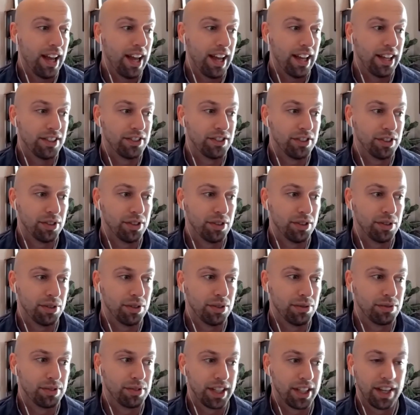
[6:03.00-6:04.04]
and
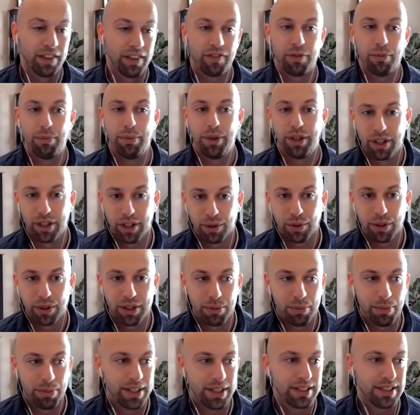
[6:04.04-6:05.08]
to to get familiar with
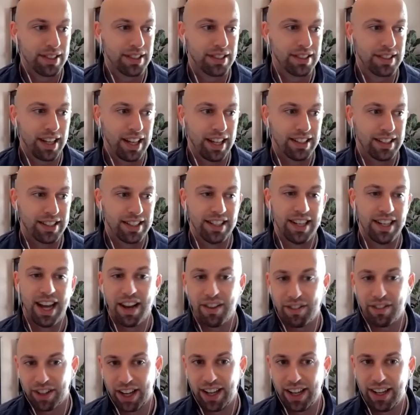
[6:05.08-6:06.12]
the business and to
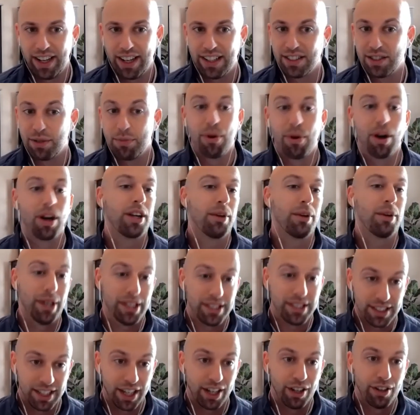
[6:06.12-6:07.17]
navigate and to market
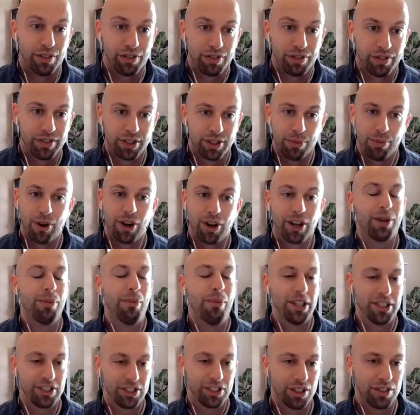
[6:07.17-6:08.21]
myself to market
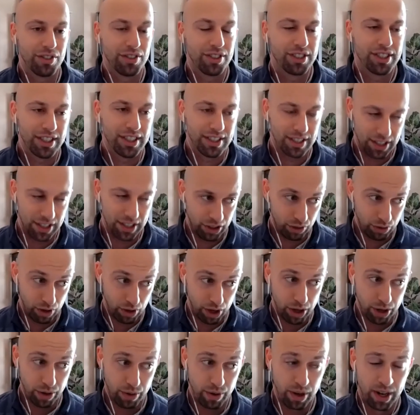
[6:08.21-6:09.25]
my services and to
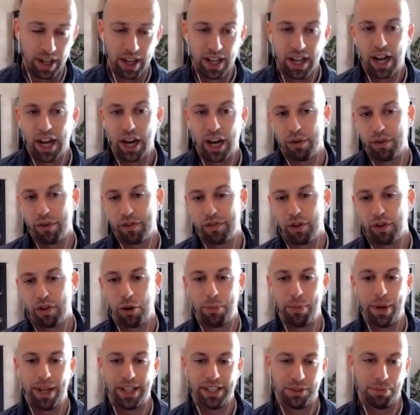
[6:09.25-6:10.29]
grow a
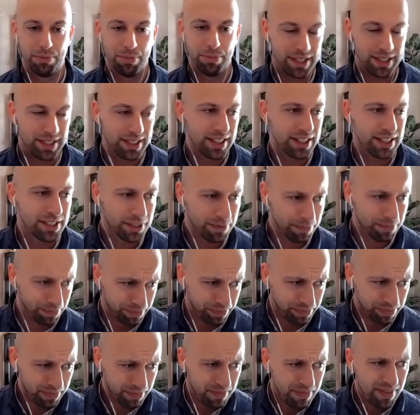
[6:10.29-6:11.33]
referral based business
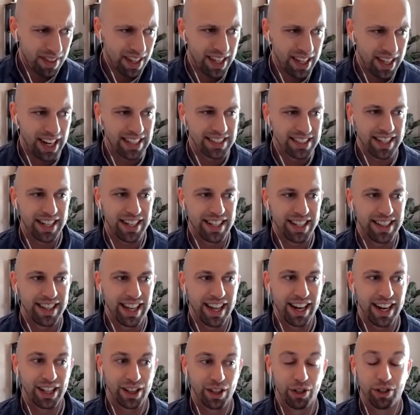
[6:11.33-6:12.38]
and as I did
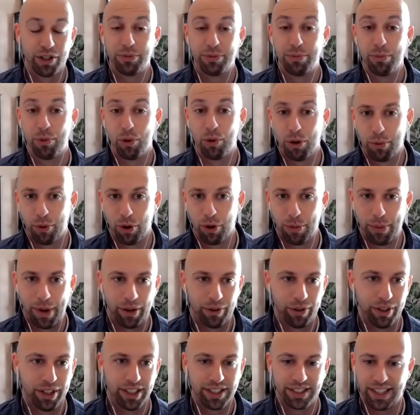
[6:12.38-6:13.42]
that, I learned more and more
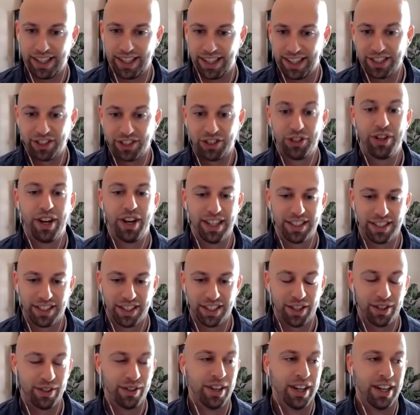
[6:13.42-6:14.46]
about real estate. And as you guys
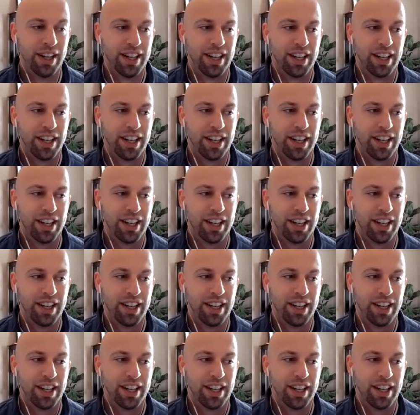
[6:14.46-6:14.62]
know,